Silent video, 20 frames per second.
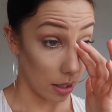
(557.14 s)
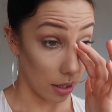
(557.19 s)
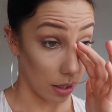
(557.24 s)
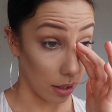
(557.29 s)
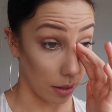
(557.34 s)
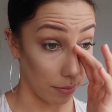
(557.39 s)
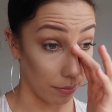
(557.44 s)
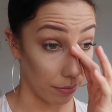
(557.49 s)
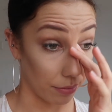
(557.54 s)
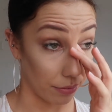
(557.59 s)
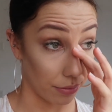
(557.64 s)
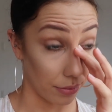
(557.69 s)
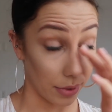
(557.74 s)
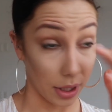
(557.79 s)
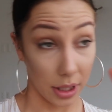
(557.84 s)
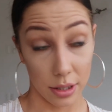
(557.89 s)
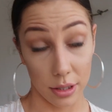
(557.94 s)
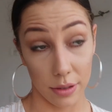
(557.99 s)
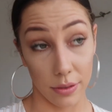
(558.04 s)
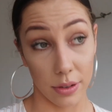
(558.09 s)
um,
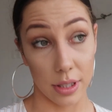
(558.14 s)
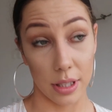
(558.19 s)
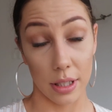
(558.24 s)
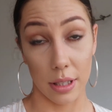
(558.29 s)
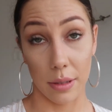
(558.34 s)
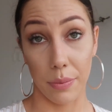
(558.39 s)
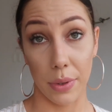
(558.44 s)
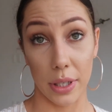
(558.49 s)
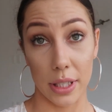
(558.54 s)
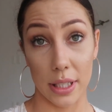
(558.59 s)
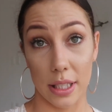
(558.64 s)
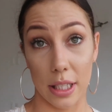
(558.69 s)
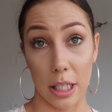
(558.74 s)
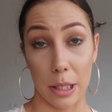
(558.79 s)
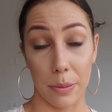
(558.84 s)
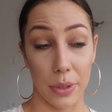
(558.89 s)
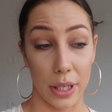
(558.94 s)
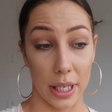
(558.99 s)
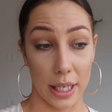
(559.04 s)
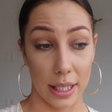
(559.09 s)
that's obviously the best
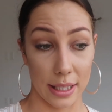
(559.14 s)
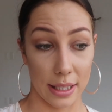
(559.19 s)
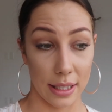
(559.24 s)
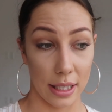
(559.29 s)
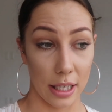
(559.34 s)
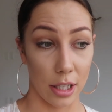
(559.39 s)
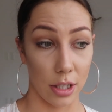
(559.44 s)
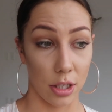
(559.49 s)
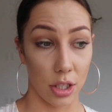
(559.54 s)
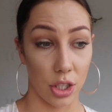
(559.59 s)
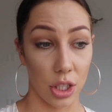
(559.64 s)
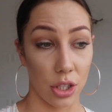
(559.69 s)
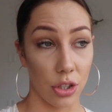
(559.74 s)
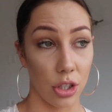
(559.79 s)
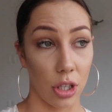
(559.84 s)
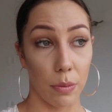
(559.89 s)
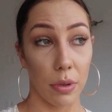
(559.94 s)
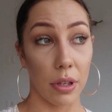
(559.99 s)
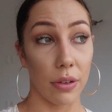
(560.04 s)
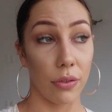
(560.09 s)
tip I can say is just
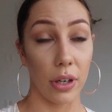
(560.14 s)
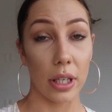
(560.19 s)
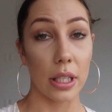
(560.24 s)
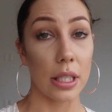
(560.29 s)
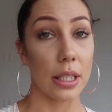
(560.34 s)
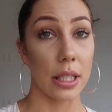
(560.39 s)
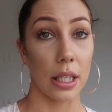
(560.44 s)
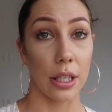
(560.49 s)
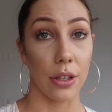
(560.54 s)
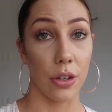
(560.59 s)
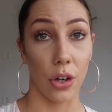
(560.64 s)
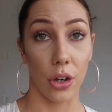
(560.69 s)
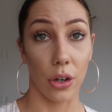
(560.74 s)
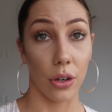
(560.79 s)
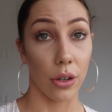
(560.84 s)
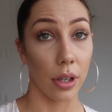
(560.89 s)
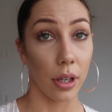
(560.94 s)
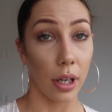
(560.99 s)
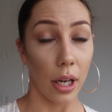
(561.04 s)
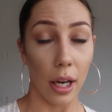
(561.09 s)
don't be afraid to say no.
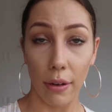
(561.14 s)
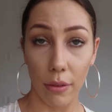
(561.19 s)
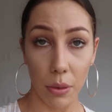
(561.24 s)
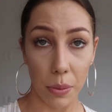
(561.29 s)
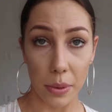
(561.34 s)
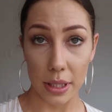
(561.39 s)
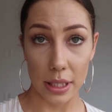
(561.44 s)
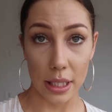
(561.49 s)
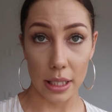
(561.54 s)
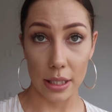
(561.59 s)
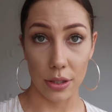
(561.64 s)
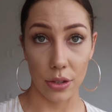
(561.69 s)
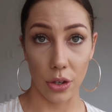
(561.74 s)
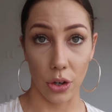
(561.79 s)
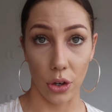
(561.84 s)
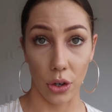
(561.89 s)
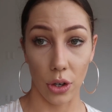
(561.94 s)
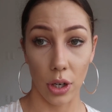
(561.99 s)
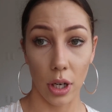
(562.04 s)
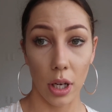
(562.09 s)
Everyone says
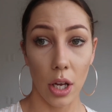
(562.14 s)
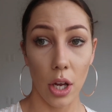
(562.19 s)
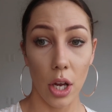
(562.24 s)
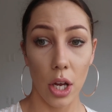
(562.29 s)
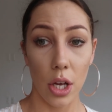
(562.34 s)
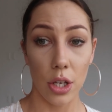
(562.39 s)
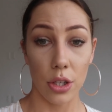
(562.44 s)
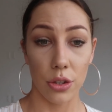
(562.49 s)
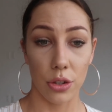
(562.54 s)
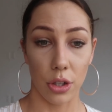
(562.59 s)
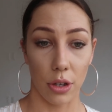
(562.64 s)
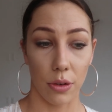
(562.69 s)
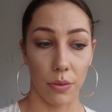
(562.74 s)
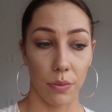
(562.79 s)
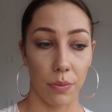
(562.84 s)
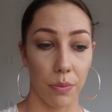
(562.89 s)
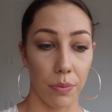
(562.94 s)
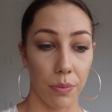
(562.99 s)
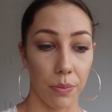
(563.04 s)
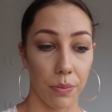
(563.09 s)
no. Don't
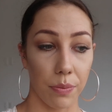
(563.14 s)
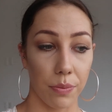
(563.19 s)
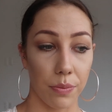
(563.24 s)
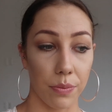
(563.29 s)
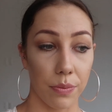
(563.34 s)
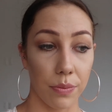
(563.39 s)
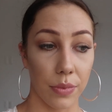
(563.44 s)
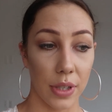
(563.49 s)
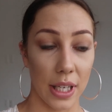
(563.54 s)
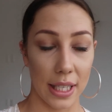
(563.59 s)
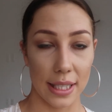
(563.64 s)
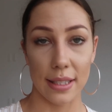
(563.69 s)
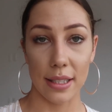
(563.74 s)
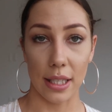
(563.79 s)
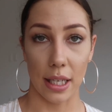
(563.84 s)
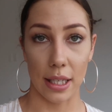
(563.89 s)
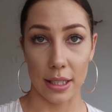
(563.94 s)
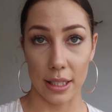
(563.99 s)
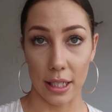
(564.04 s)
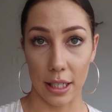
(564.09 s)
get
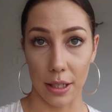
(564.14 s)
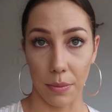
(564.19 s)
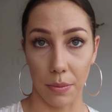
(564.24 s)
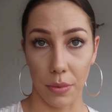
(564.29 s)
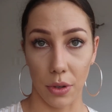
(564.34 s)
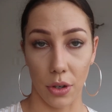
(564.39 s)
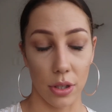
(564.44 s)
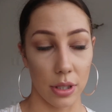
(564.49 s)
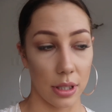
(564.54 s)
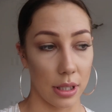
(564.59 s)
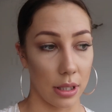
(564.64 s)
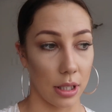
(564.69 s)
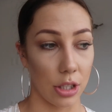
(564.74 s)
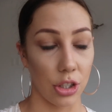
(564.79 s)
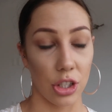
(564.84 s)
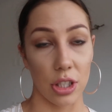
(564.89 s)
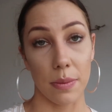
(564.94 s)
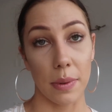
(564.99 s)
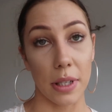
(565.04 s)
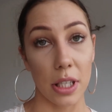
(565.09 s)
sucked in because then that
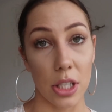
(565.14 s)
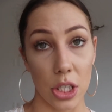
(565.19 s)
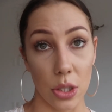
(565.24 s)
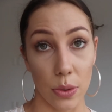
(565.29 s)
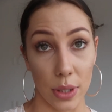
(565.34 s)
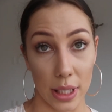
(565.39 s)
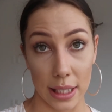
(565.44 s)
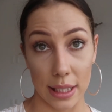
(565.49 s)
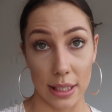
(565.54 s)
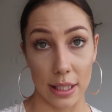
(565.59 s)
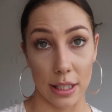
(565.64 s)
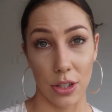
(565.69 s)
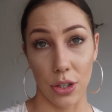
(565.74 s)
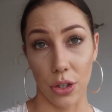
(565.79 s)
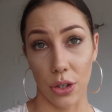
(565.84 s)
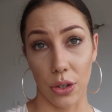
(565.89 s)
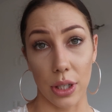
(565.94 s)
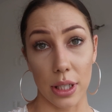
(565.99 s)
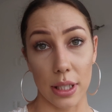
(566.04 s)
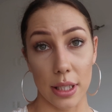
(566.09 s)
just makes you an easy
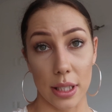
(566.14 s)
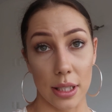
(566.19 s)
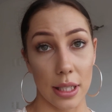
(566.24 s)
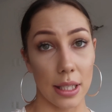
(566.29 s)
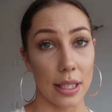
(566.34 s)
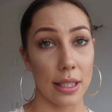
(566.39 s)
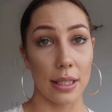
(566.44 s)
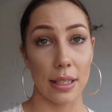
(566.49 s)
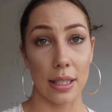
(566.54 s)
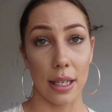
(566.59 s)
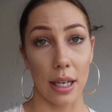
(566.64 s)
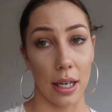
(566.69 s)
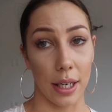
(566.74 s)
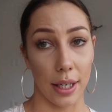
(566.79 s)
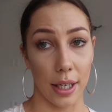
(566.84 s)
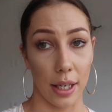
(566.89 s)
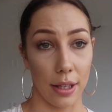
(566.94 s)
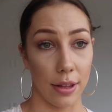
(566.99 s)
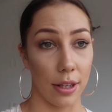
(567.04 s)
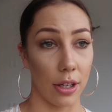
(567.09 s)
tourist, easy
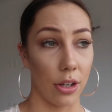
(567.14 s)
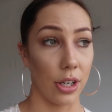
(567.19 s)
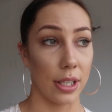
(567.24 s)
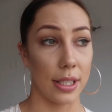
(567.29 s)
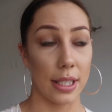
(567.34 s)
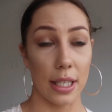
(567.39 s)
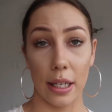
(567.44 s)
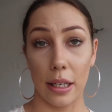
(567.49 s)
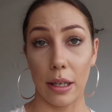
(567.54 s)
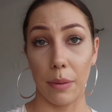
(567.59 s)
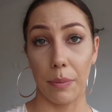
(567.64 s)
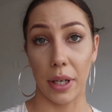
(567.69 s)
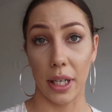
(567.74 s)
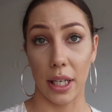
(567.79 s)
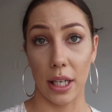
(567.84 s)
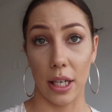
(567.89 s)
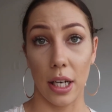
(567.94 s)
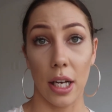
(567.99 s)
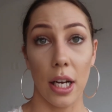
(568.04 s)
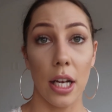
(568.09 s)
target. They're going to take your
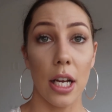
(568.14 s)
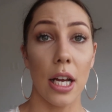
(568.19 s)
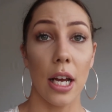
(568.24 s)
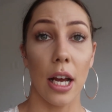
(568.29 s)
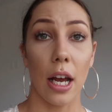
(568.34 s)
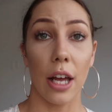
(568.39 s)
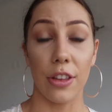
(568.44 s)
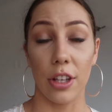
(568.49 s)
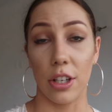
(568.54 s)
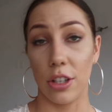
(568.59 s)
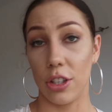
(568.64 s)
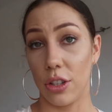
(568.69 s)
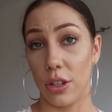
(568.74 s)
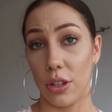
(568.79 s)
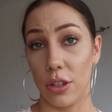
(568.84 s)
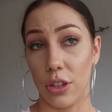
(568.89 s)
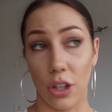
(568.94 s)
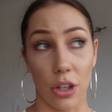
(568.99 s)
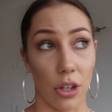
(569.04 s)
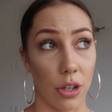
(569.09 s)
money and then
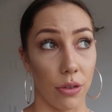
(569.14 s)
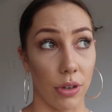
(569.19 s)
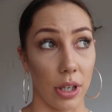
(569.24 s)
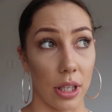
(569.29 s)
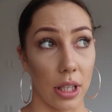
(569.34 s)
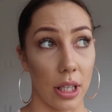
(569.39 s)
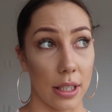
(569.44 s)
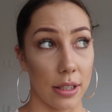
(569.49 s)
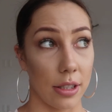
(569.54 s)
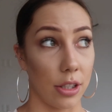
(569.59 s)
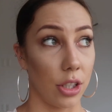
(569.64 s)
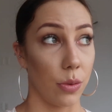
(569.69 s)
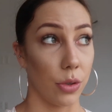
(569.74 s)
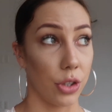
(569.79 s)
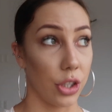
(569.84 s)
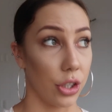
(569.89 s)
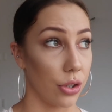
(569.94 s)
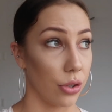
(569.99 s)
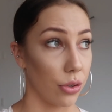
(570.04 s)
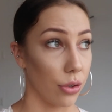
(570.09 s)
you're going to realize that you were
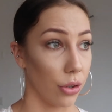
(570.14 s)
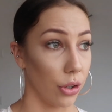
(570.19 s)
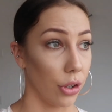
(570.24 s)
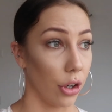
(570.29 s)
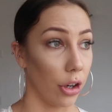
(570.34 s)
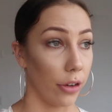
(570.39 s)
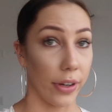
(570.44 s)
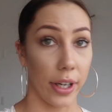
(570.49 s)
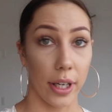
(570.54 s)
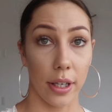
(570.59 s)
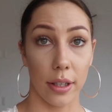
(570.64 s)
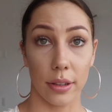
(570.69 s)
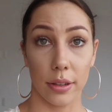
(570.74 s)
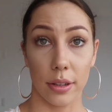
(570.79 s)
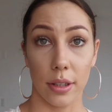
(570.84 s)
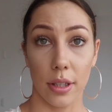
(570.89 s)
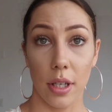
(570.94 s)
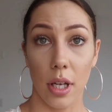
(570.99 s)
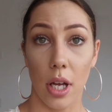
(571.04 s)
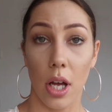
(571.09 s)
just screwed over.
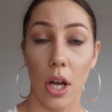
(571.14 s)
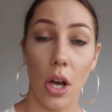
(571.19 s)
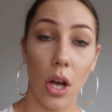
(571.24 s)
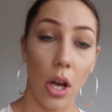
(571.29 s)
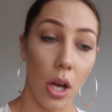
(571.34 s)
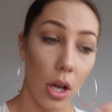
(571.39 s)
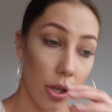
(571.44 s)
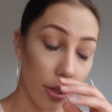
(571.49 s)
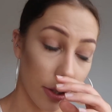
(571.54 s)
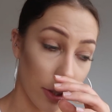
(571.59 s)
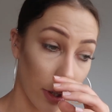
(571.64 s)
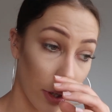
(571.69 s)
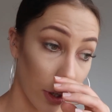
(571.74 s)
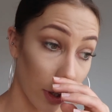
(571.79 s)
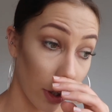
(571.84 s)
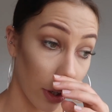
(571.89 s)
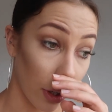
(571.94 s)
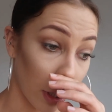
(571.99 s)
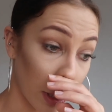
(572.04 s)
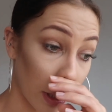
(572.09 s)

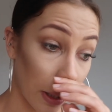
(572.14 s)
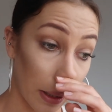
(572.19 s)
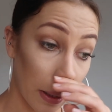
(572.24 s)
So